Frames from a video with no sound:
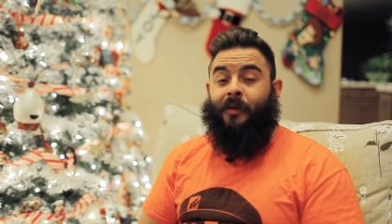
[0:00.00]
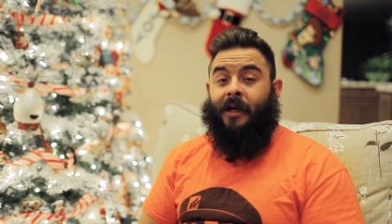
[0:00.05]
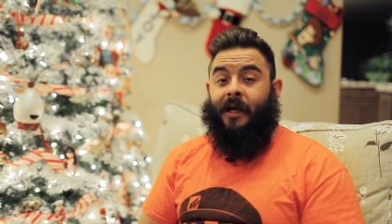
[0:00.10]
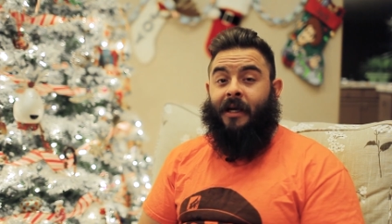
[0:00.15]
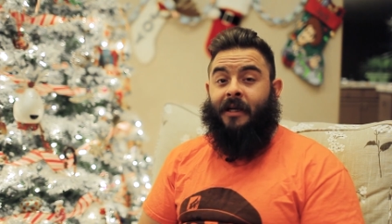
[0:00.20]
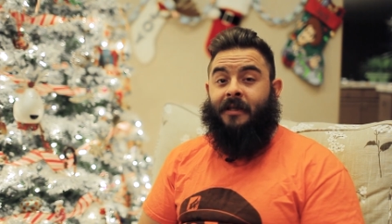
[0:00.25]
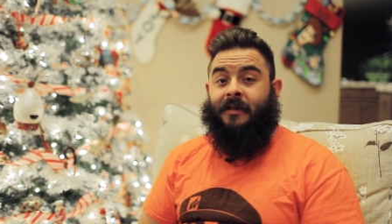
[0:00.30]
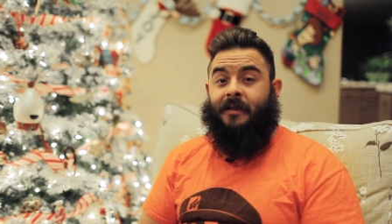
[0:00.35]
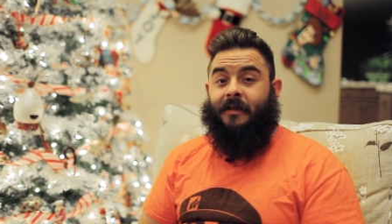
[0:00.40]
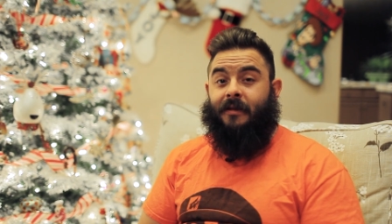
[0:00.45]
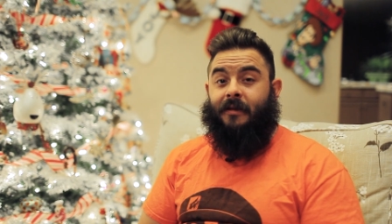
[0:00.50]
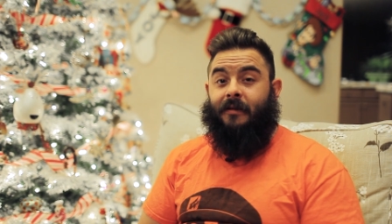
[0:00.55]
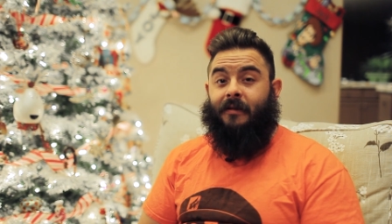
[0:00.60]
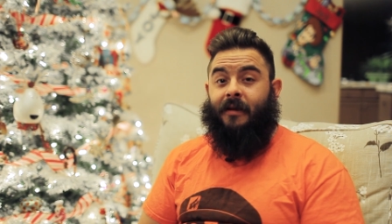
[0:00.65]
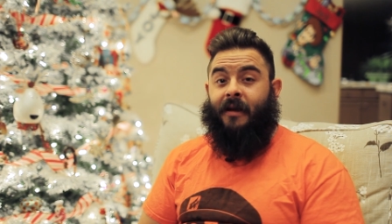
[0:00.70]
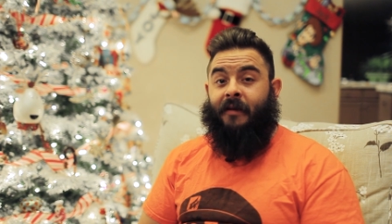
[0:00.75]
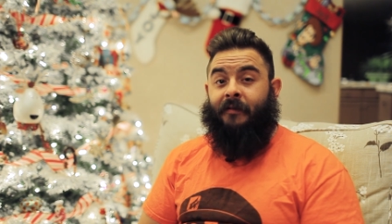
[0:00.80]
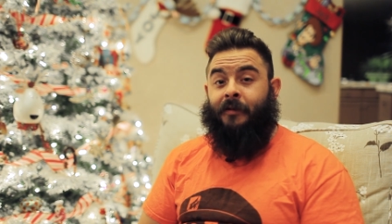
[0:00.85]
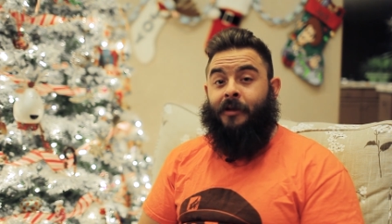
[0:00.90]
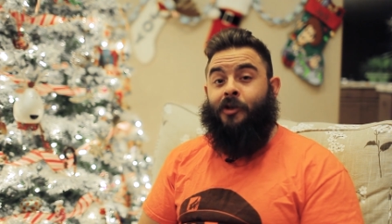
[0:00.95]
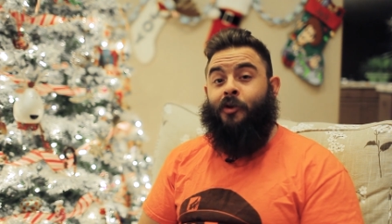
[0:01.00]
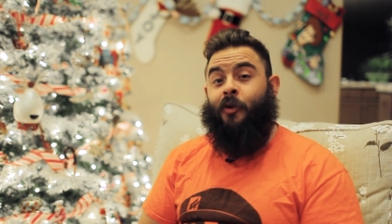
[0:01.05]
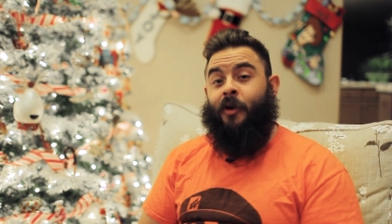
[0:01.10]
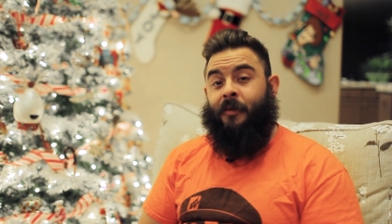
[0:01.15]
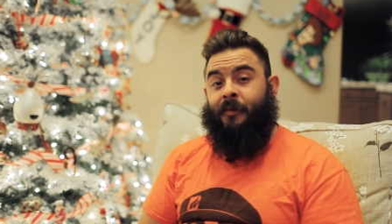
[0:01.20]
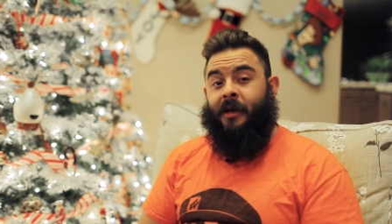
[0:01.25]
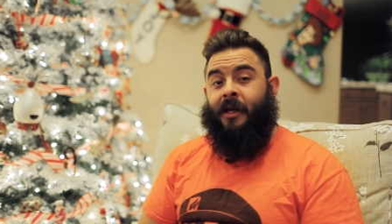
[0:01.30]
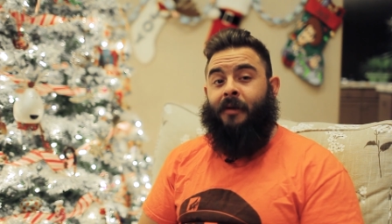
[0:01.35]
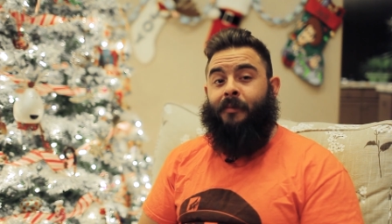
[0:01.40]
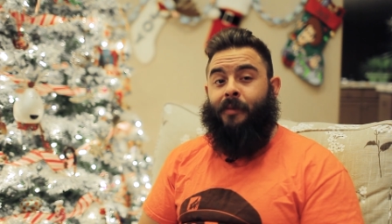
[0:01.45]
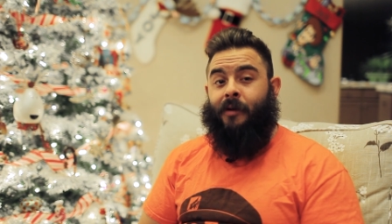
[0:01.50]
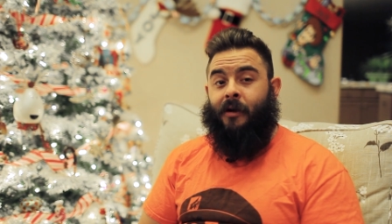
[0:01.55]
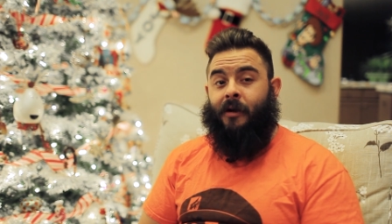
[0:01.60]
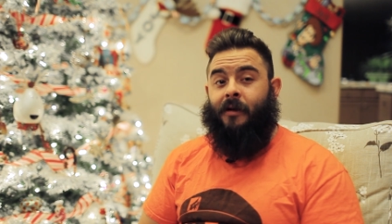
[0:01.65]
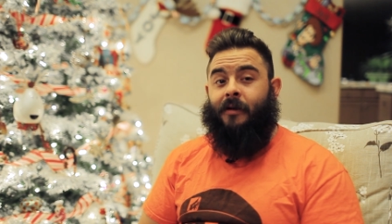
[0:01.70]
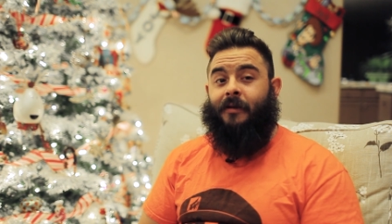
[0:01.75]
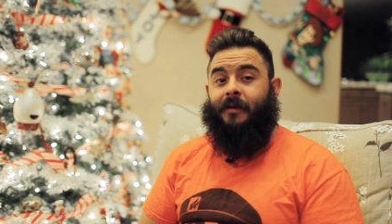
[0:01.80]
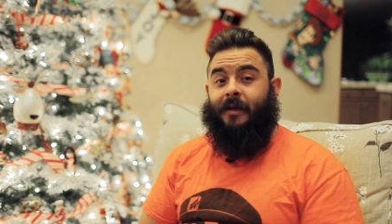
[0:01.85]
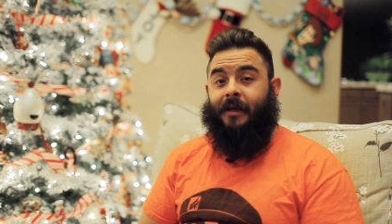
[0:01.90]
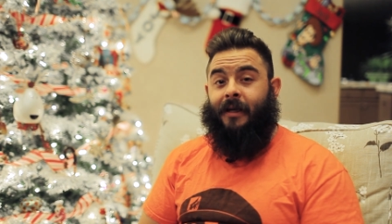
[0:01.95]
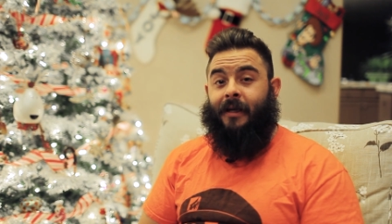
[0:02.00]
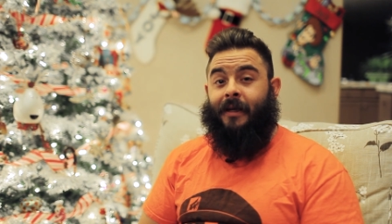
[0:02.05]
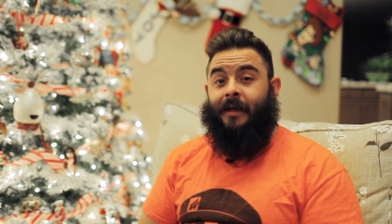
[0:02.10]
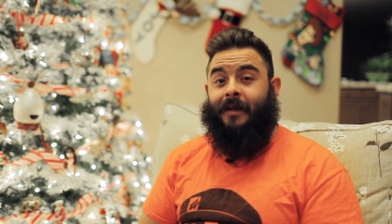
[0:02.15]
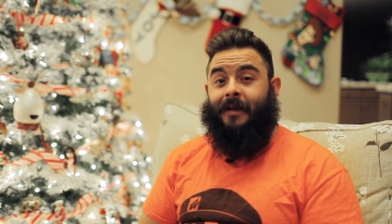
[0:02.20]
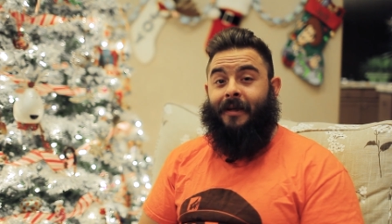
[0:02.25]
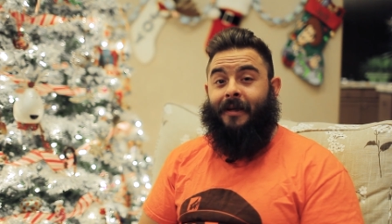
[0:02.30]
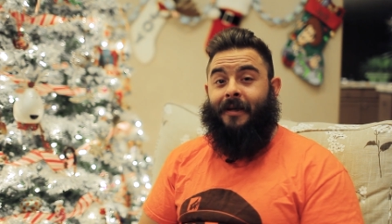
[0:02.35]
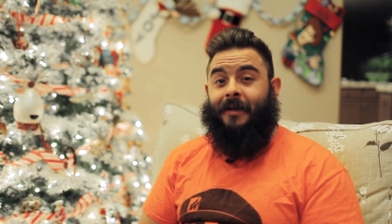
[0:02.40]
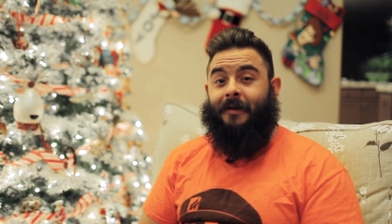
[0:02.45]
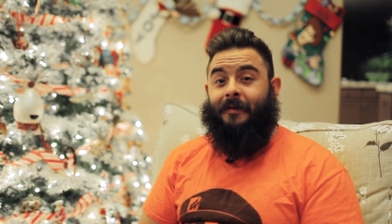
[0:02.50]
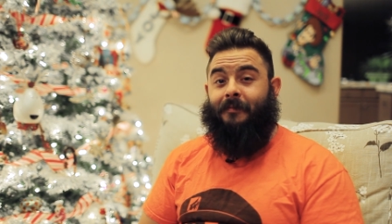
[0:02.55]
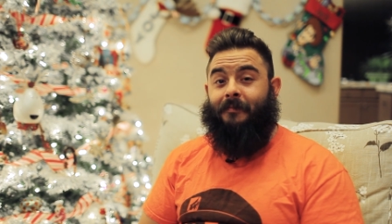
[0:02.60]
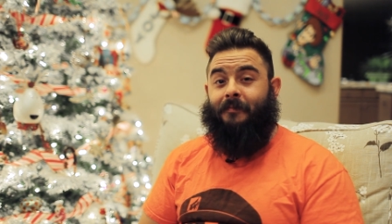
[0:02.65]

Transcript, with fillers: you guys have enjoyed being a part, and uh,